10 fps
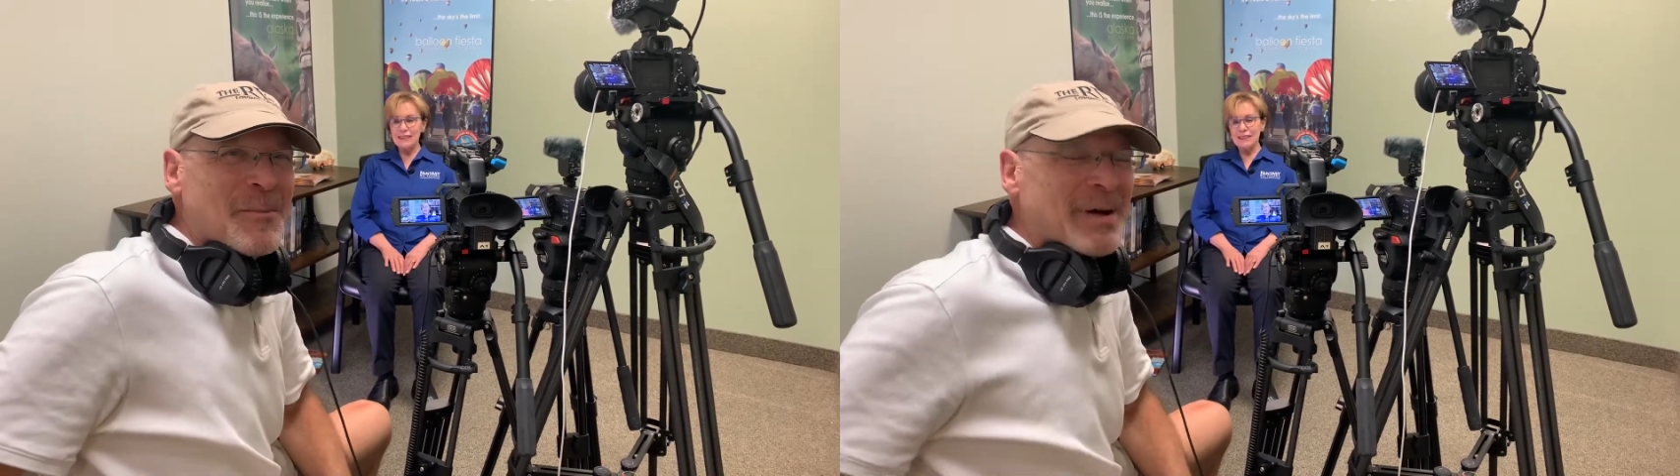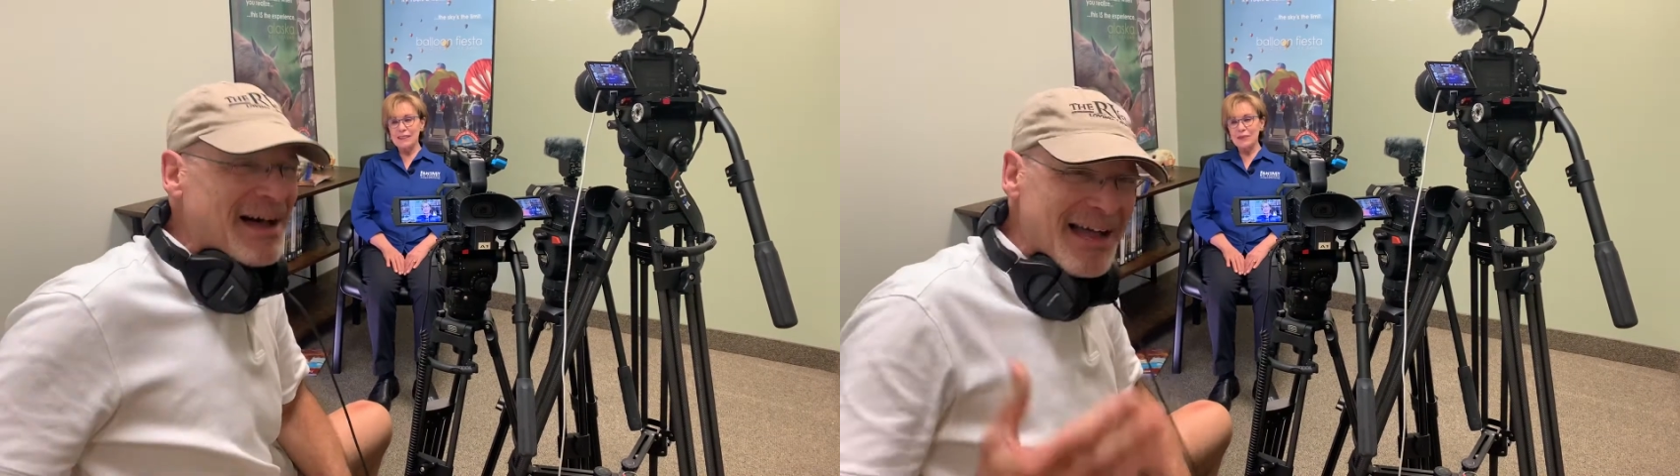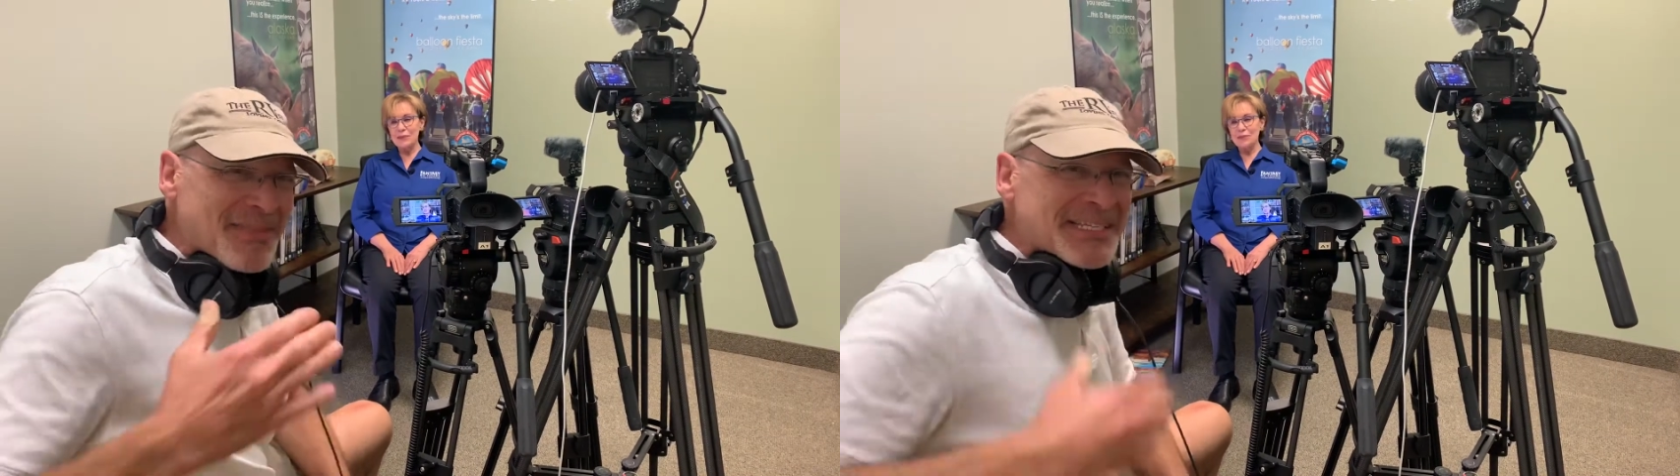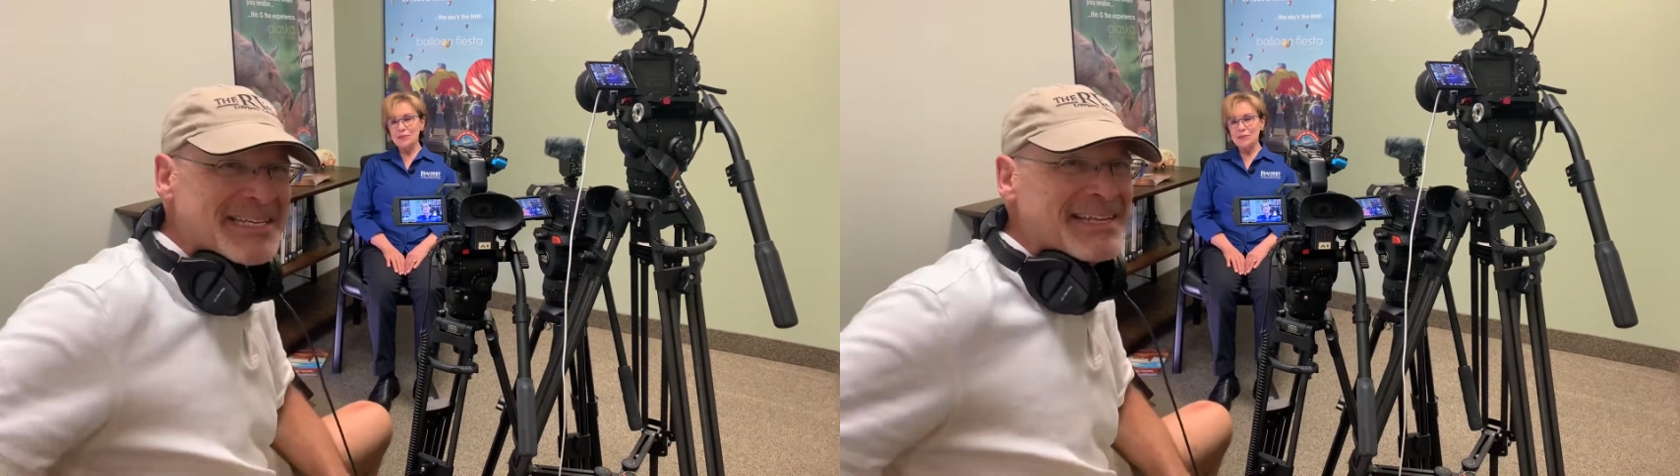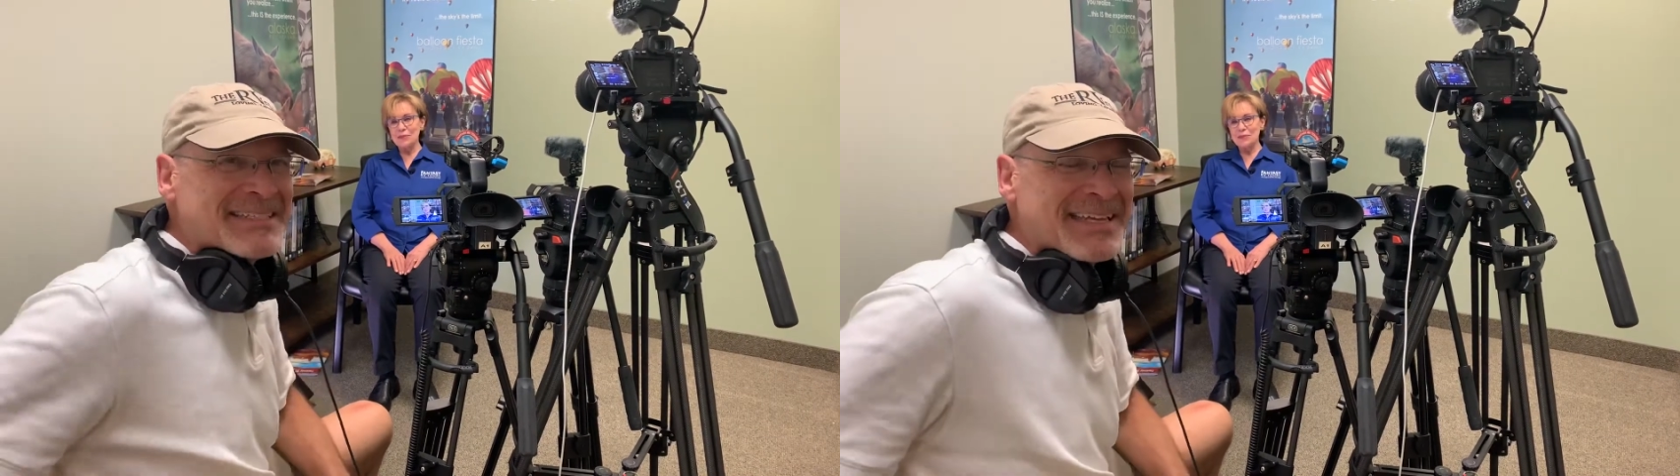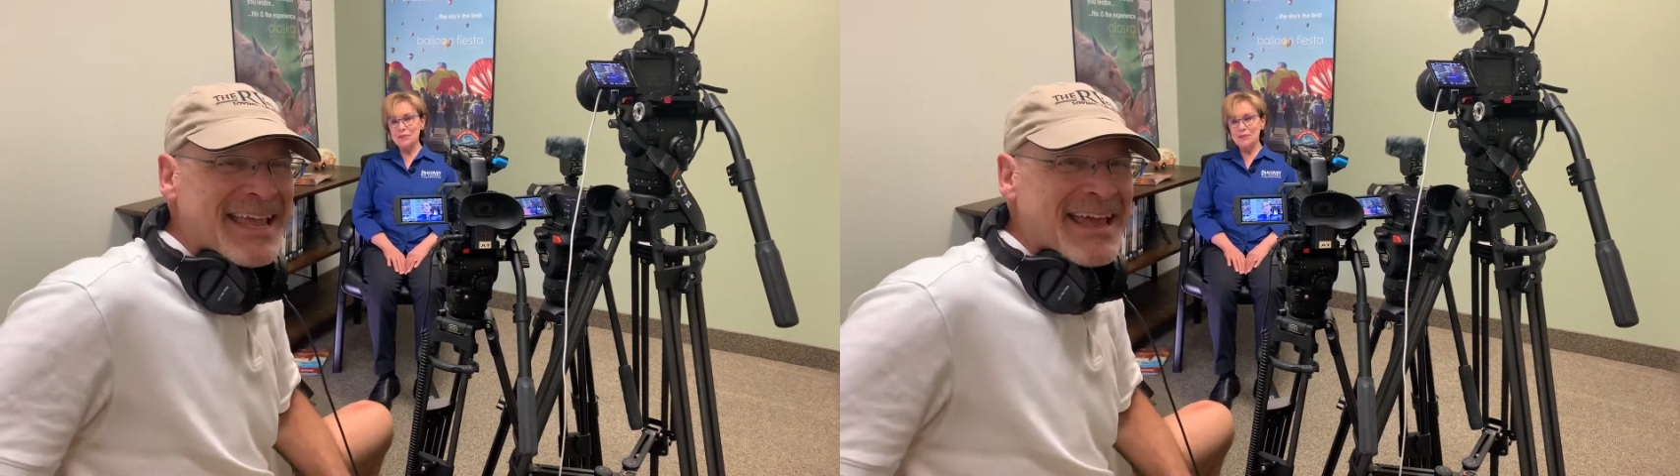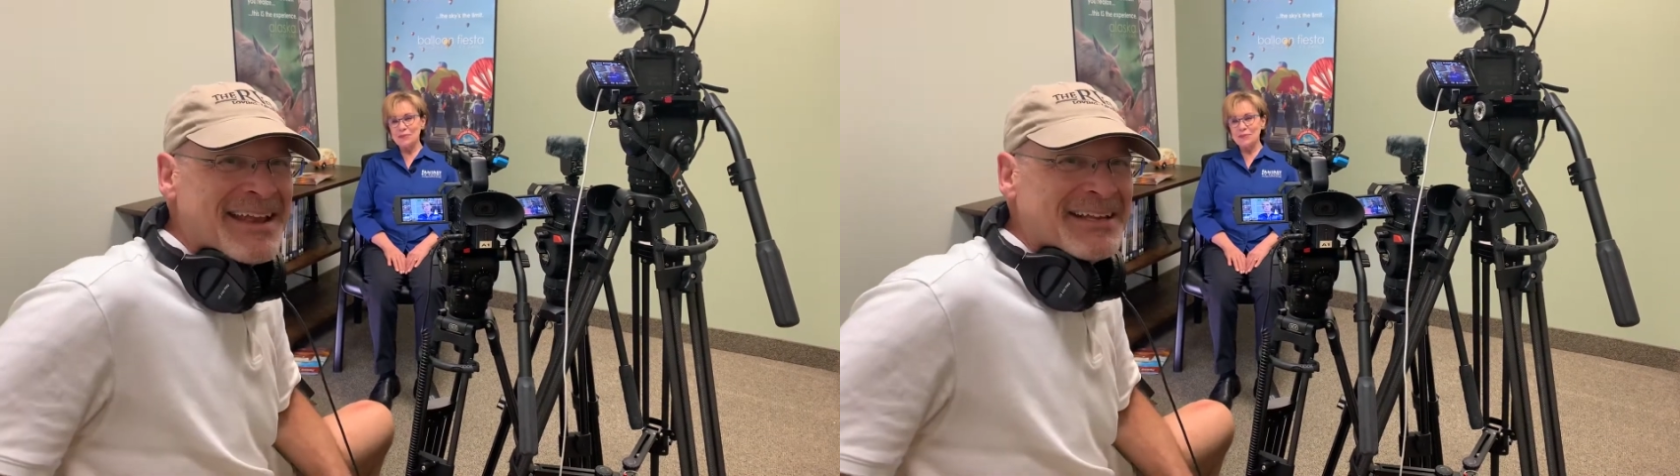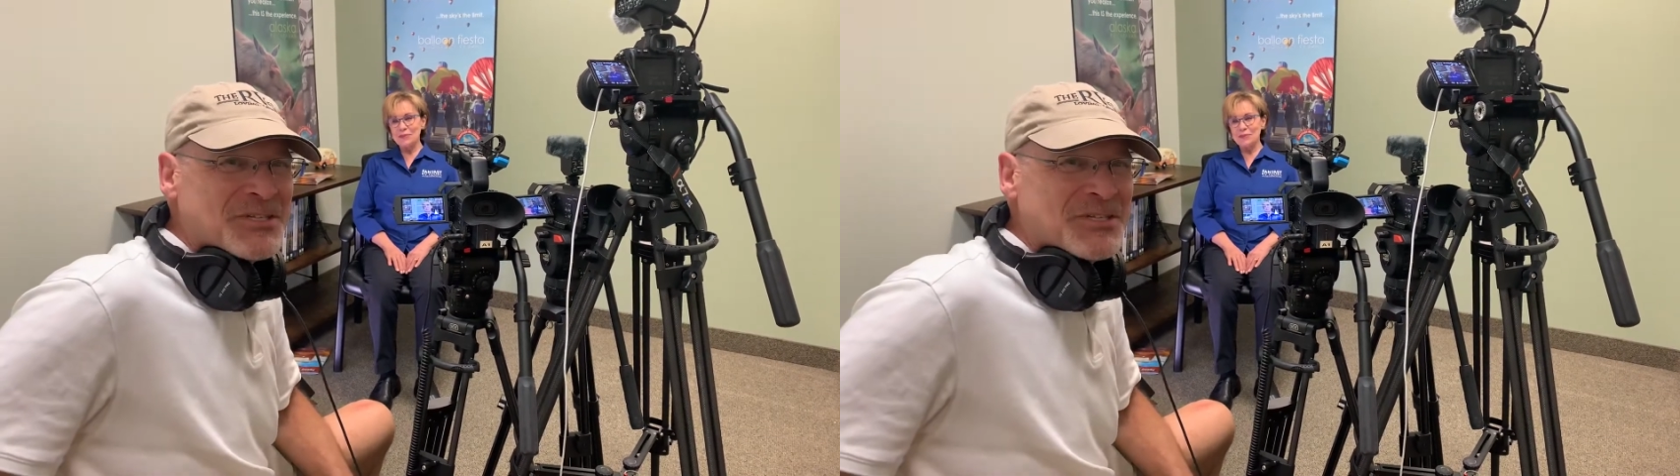behind the scenes again,